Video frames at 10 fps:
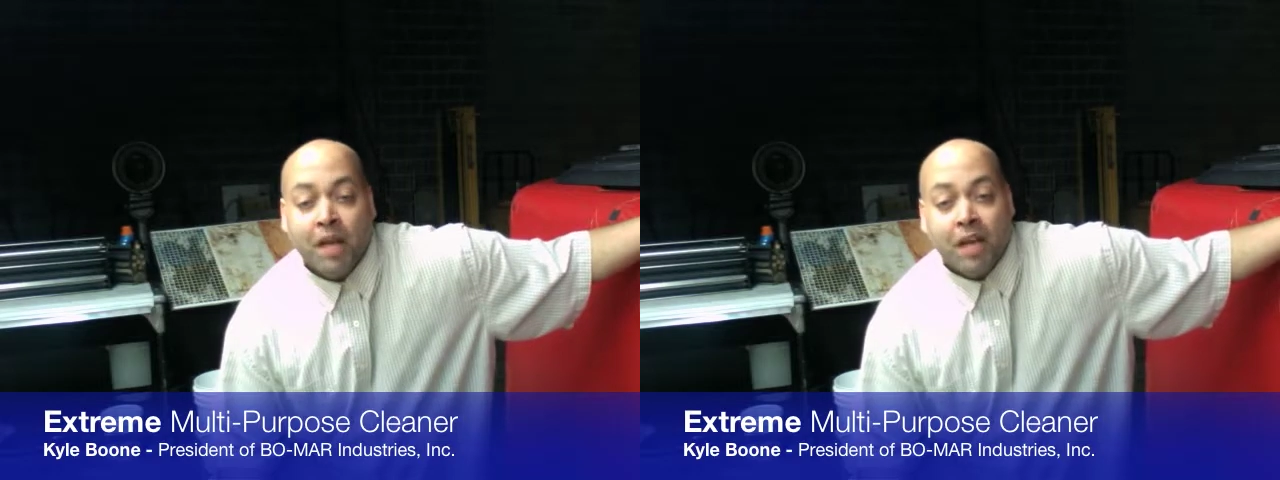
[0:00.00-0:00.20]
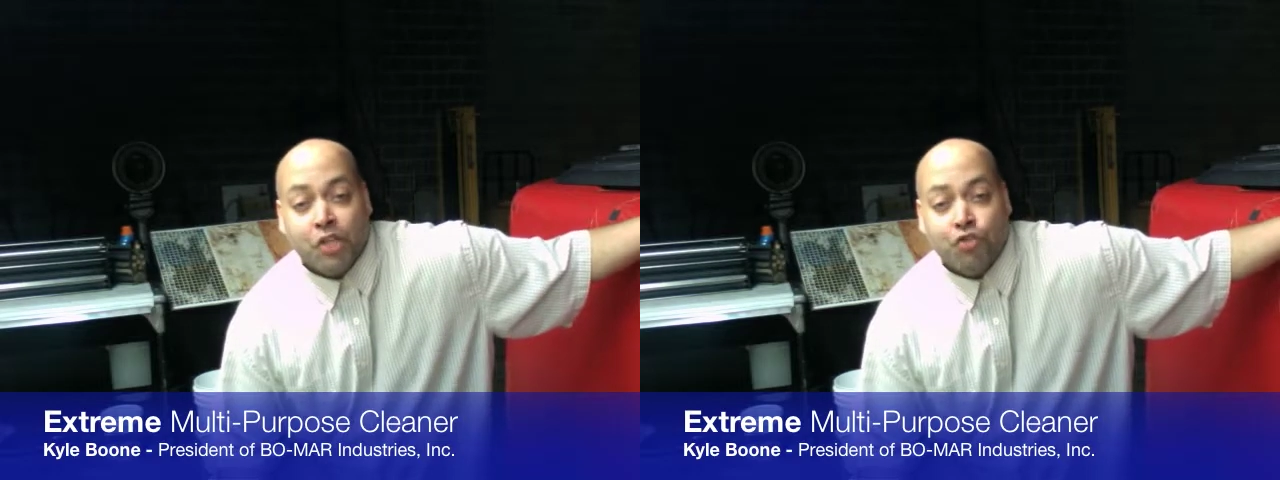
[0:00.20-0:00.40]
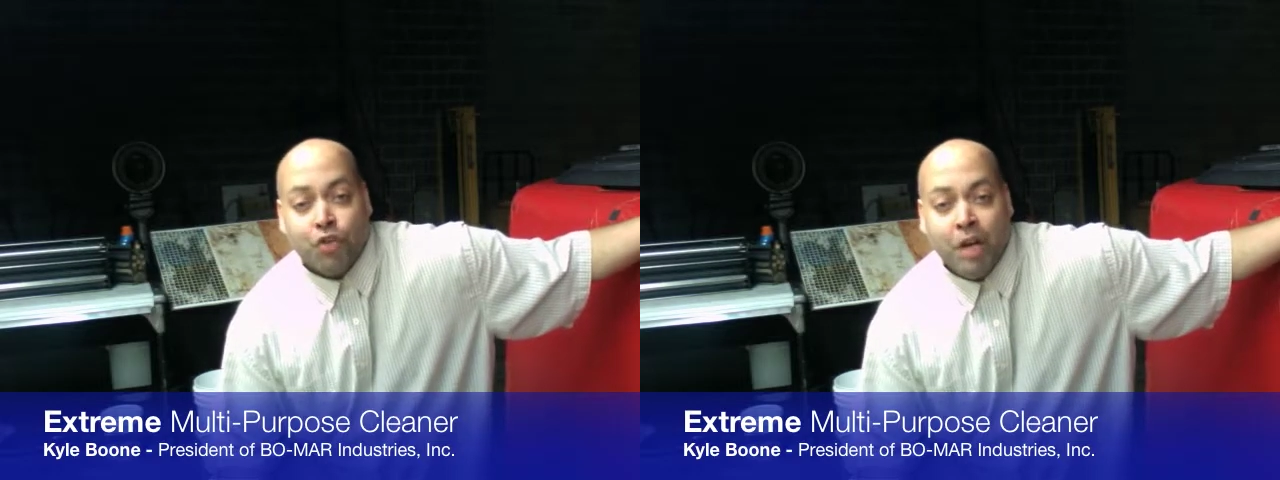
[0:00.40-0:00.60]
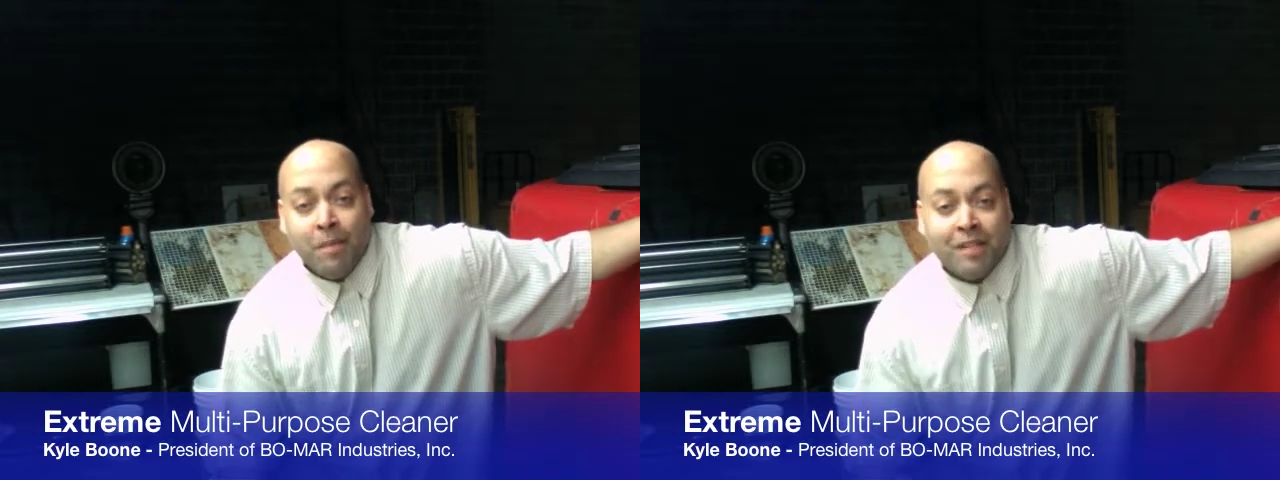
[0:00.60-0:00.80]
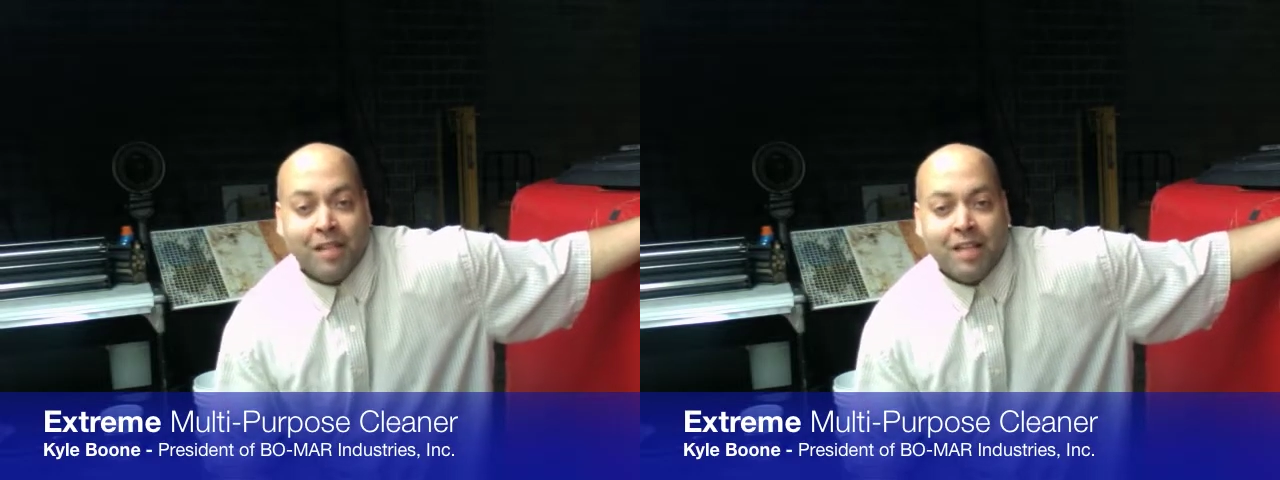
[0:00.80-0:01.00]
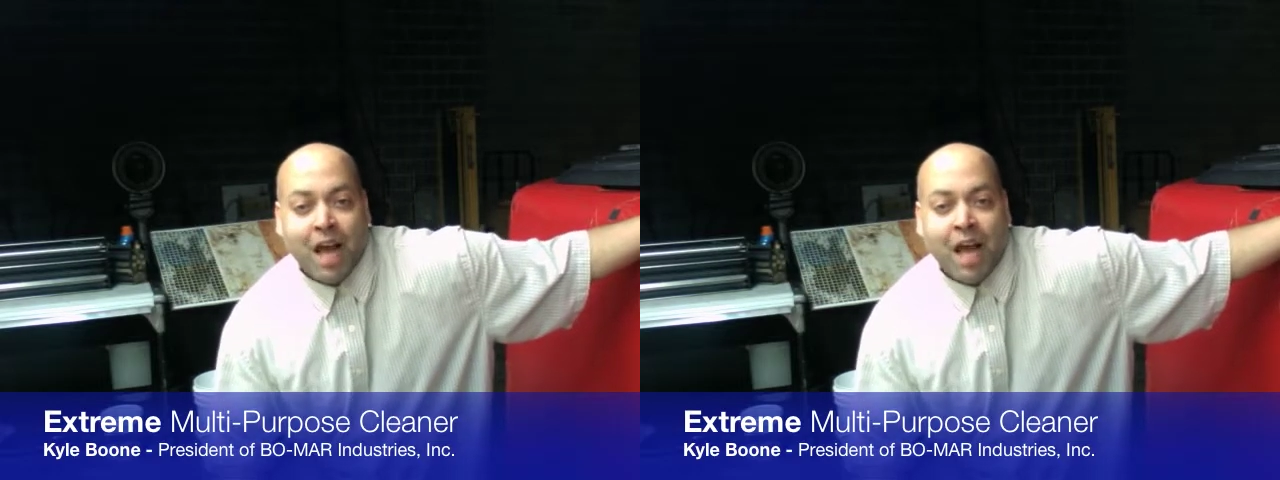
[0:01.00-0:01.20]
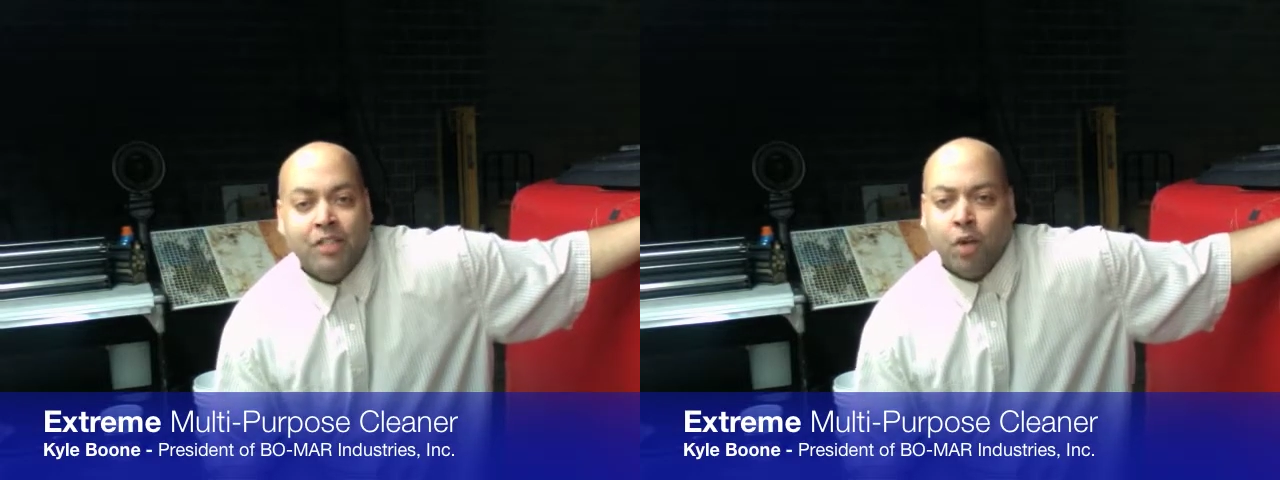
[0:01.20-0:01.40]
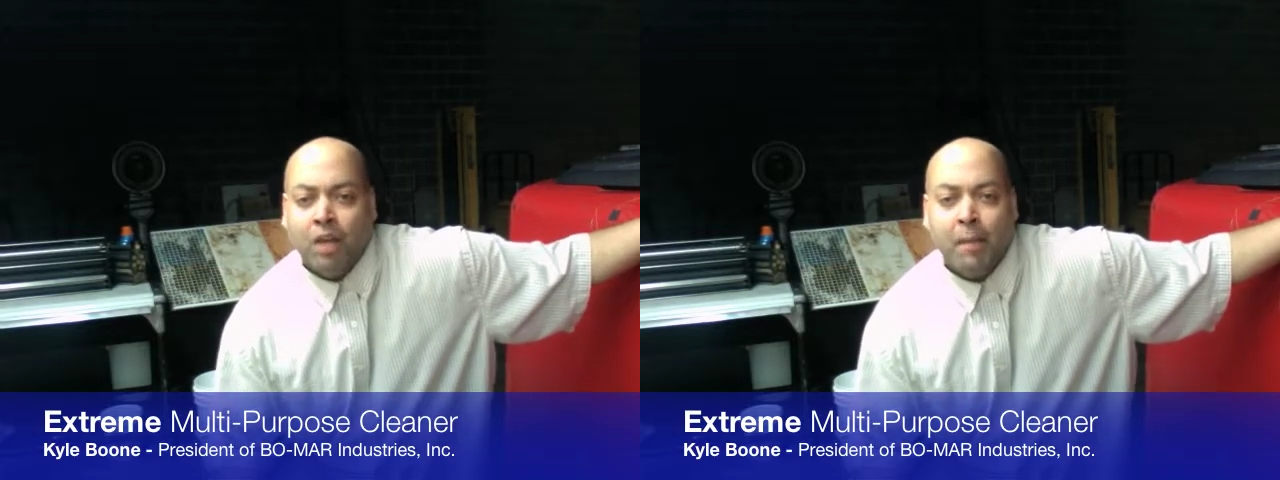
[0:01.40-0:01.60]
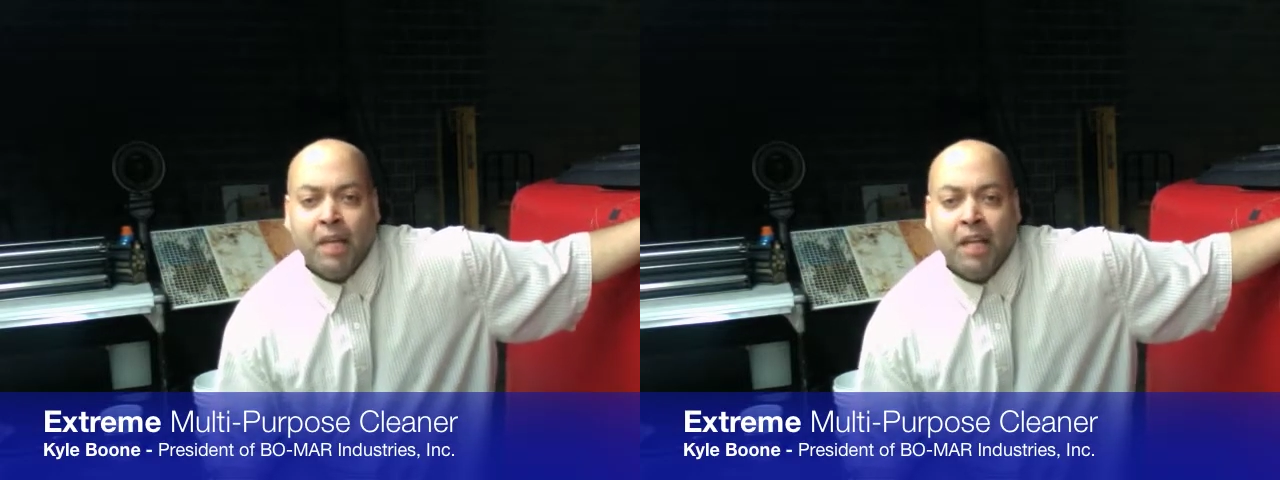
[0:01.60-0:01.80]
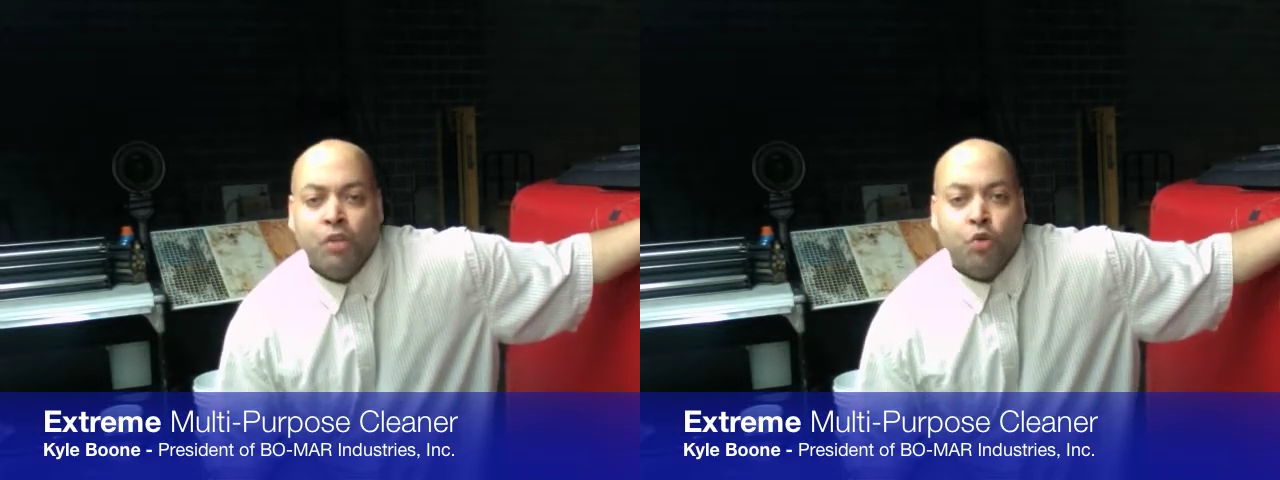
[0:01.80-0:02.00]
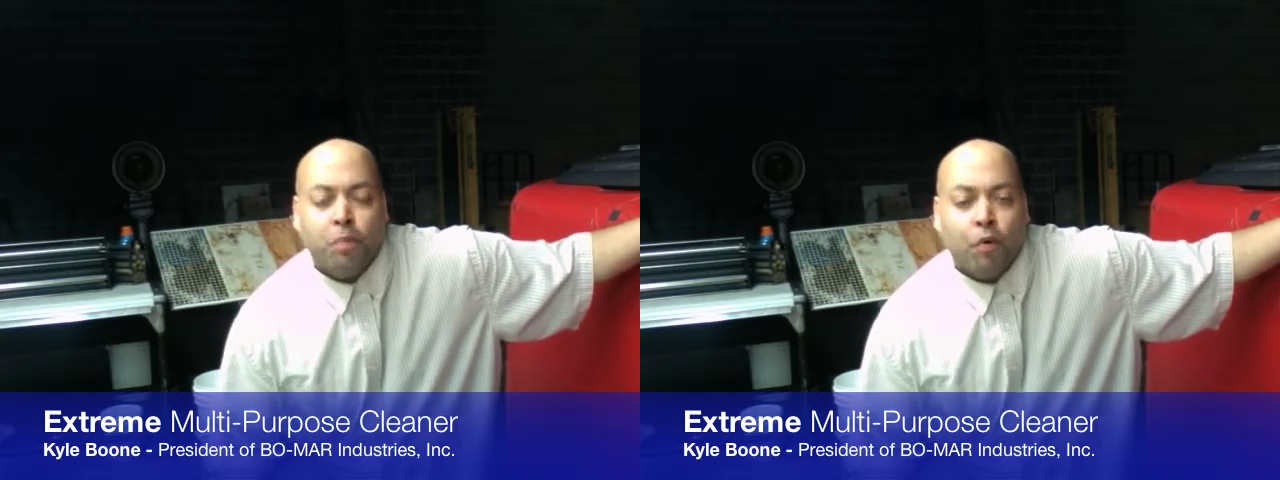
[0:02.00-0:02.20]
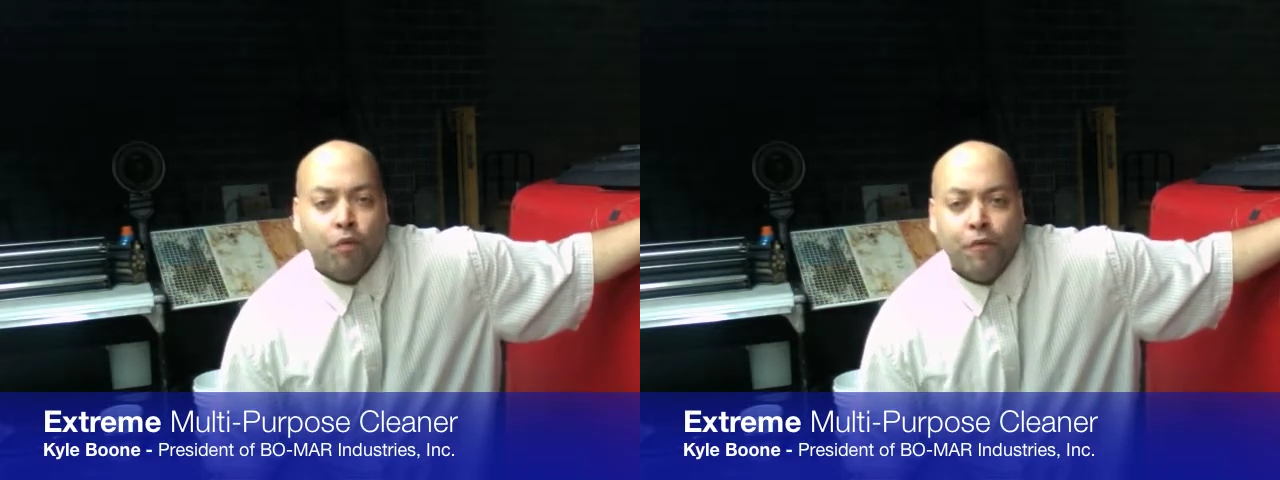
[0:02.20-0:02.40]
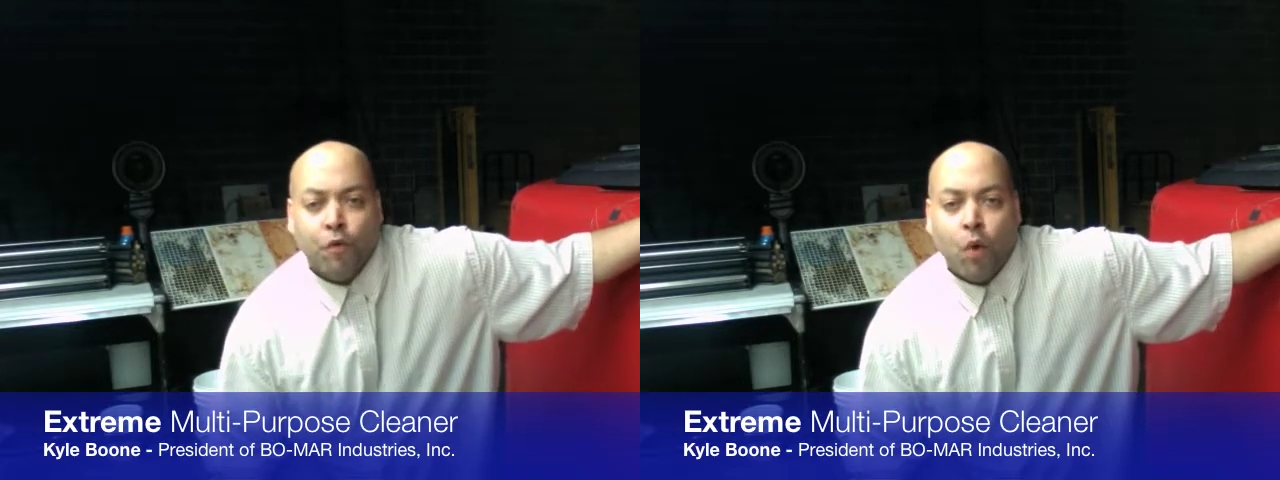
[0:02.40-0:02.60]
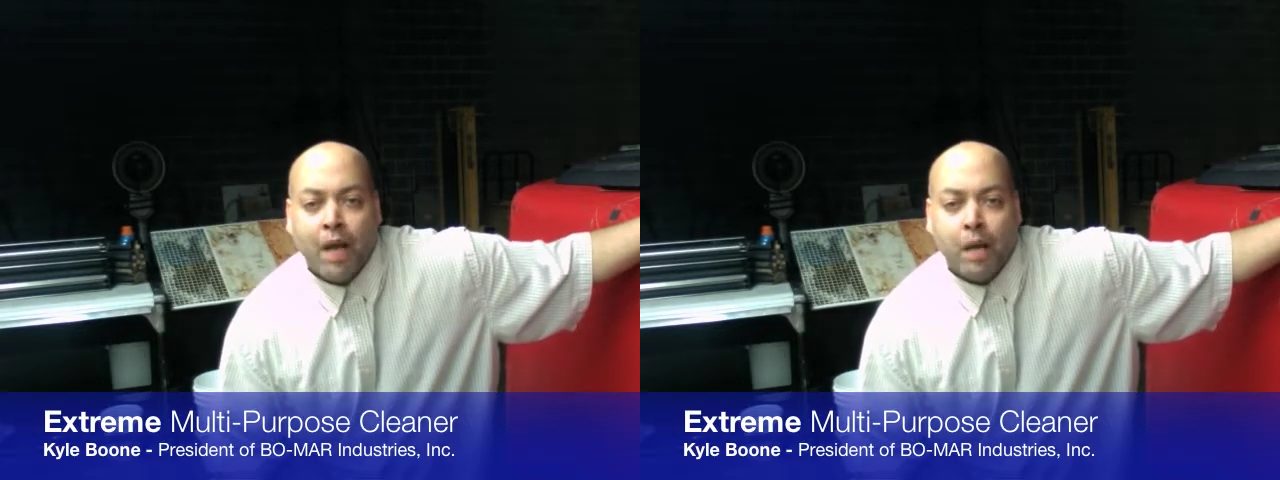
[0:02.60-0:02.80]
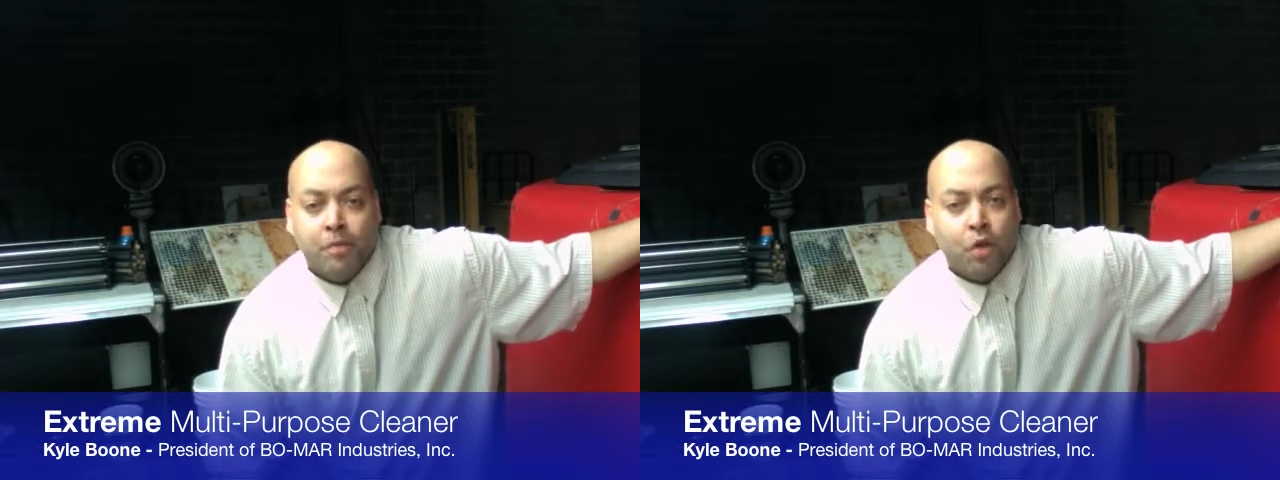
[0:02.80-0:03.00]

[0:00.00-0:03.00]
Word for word: Extreme is designed to eliminate those peripheral items,